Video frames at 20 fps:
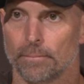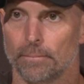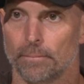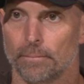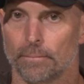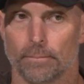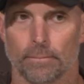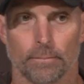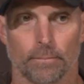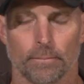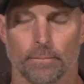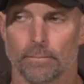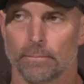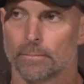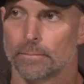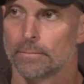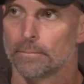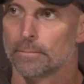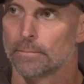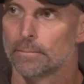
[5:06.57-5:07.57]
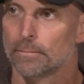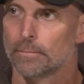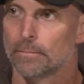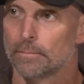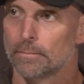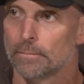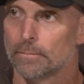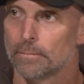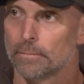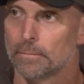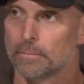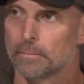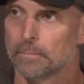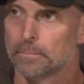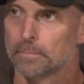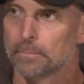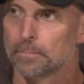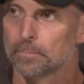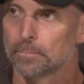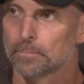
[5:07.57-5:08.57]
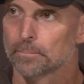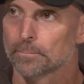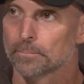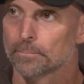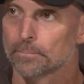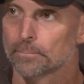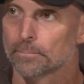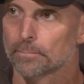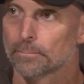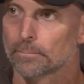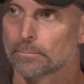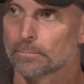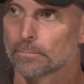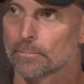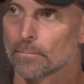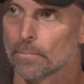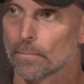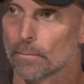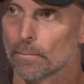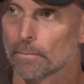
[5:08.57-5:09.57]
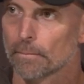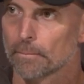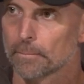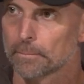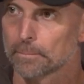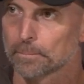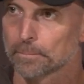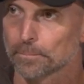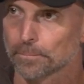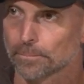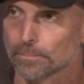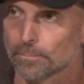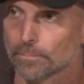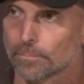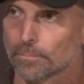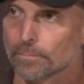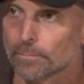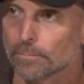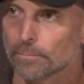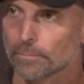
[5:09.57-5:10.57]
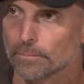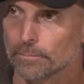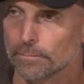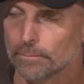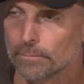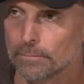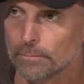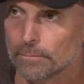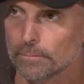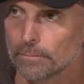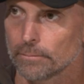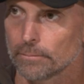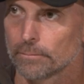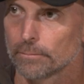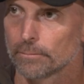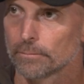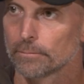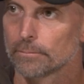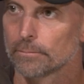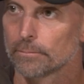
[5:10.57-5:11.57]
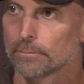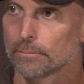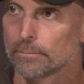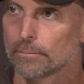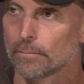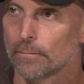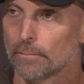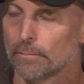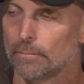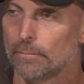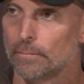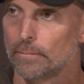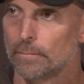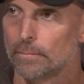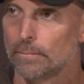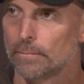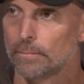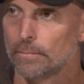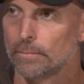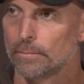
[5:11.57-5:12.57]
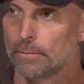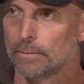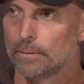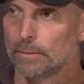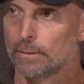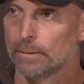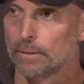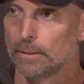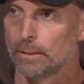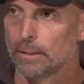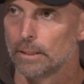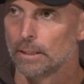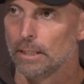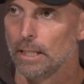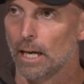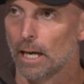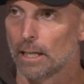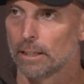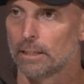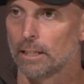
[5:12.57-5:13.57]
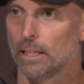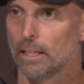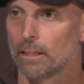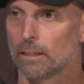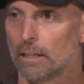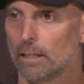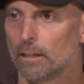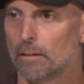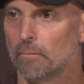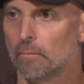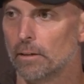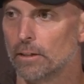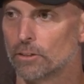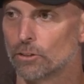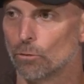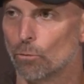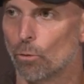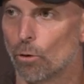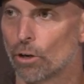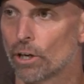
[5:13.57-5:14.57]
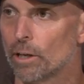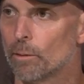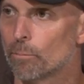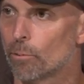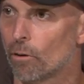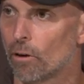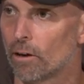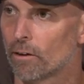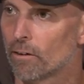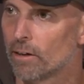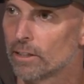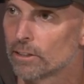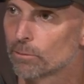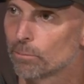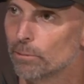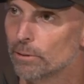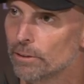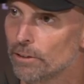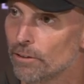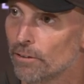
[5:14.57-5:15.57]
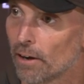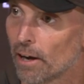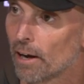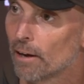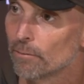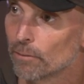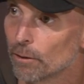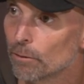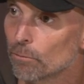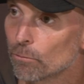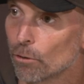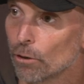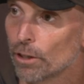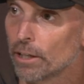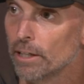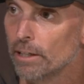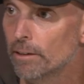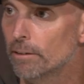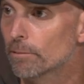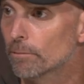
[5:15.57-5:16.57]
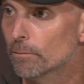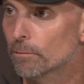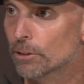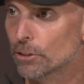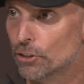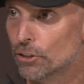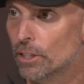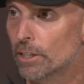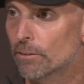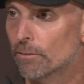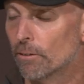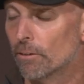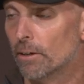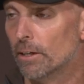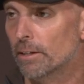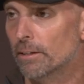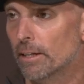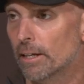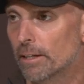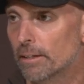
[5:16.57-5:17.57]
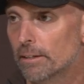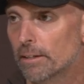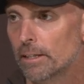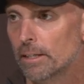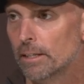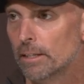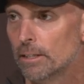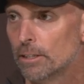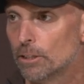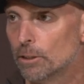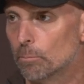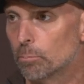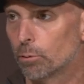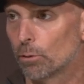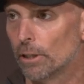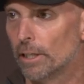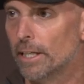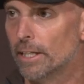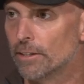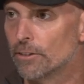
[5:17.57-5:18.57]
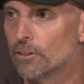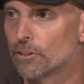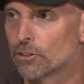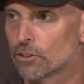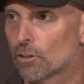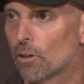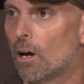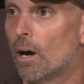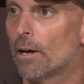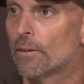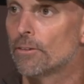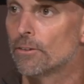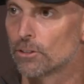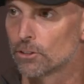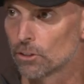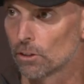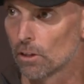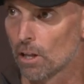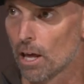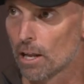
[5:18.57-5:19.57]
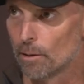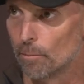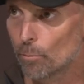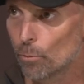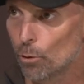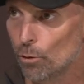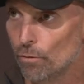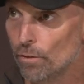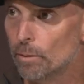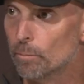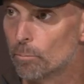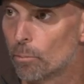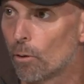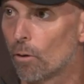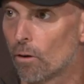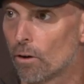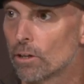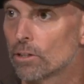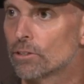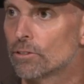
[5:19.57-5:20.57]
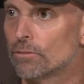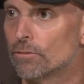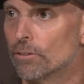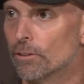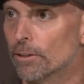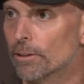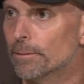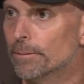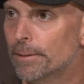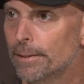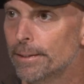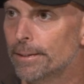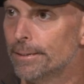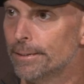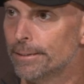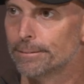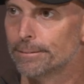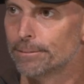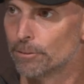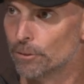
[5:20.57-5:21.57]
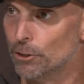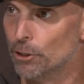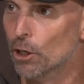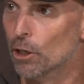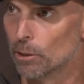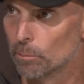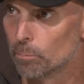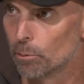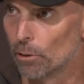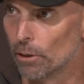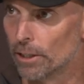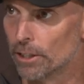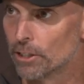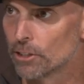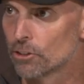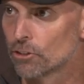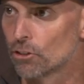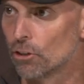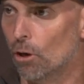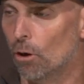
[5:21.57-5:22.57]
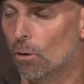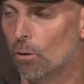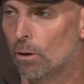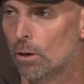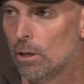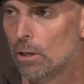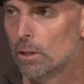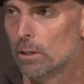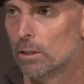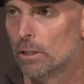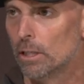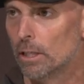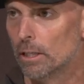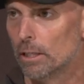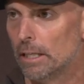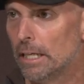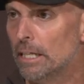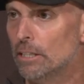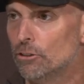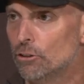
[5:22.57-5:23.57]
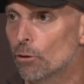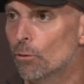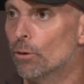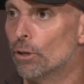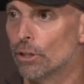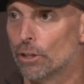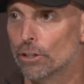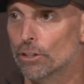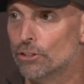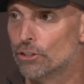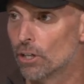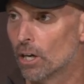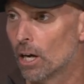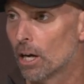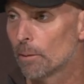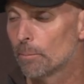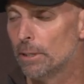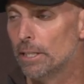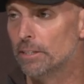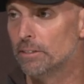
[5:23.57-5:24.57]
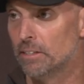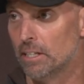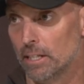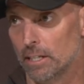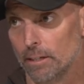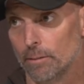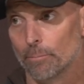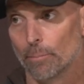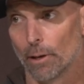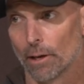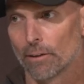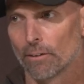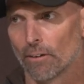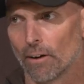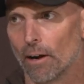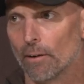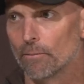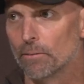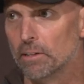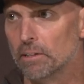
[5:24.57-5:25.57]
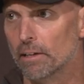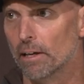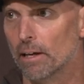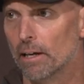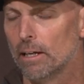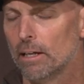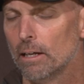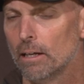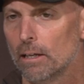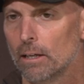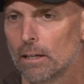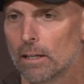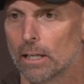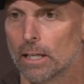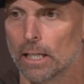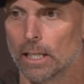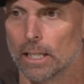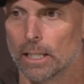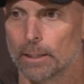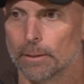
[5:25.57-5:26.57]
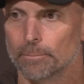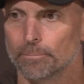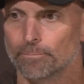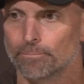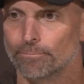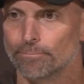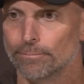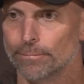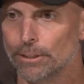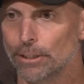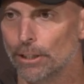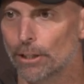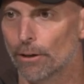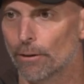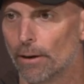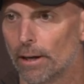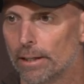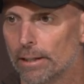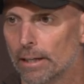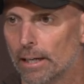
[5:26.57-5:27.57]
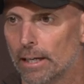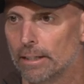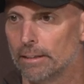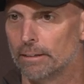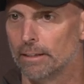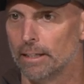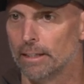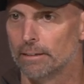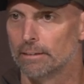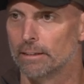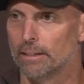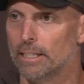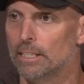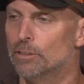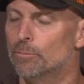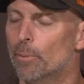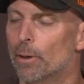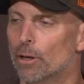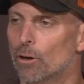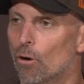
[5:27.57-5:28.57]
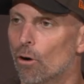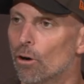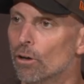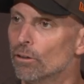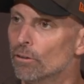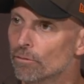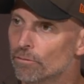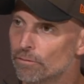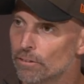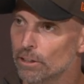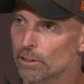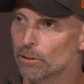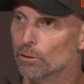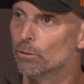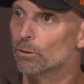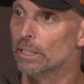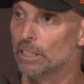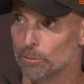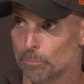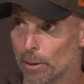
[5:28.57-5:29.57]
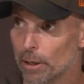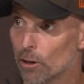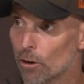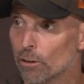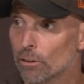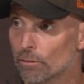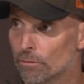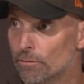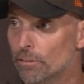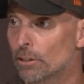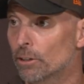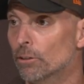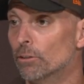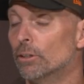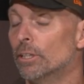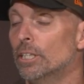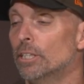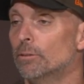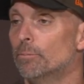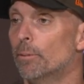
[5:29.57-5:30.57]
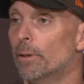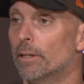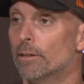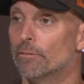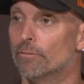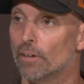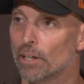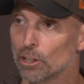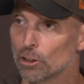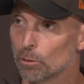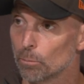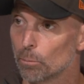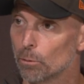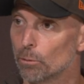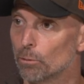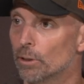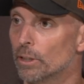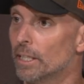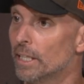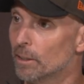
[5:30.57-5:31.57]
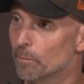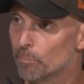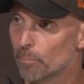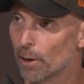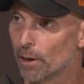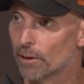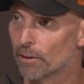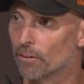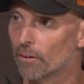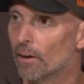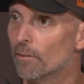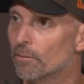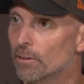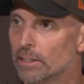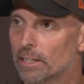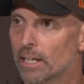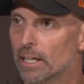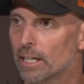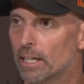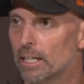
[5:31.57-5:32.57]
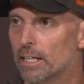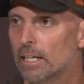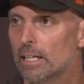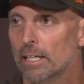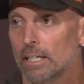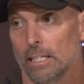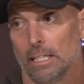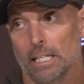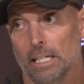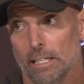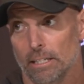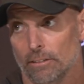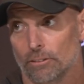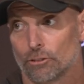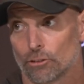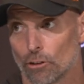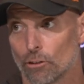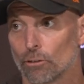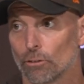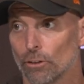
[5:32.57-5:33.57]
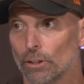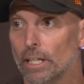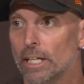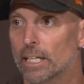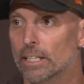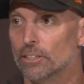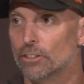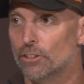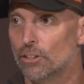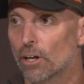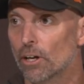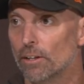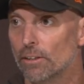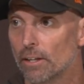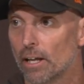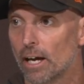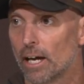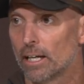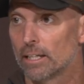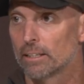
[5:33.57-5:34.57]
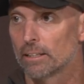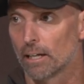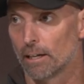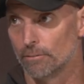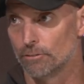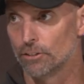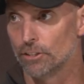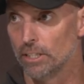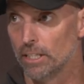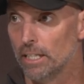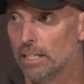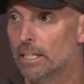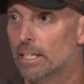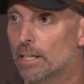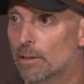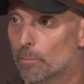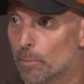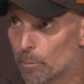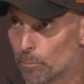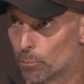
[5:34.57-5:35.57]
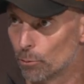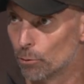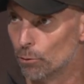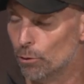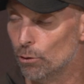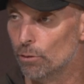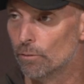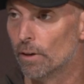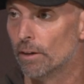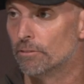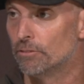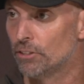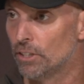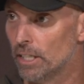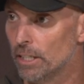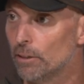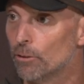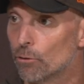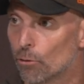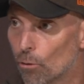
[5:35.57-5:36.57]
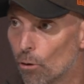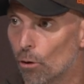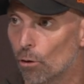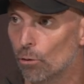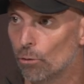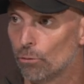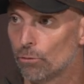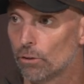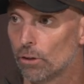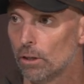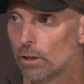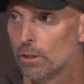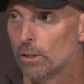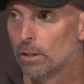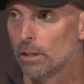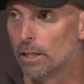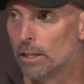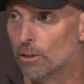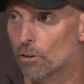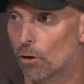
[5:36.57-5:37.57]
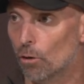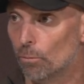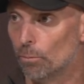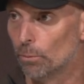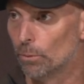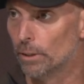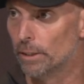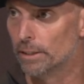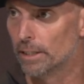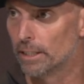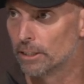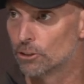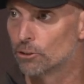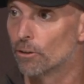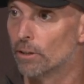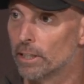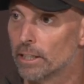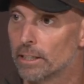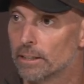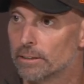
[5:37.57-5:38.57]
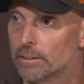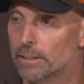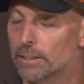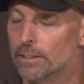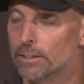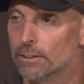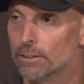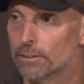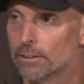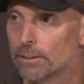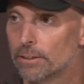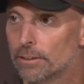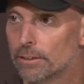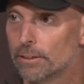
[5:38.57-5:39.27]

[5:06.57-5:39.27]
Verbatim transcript: Where's David Bell with his uh, comfort level and development, given the fact that, you know, he missed that start of training camp? Yeah, I think that it's a work in progress when you have a rookie receiver, and then to play in the slot, there's a lot of moving parts for for young players. So uh, he's doing a good job. He's getting better every day. Um, you know, I, I think that he's been on the field. He's been on the field. He's been available to get better every day. He certainly has done that. I've seen him improve. I've seen growth, and hopefully that trend continues.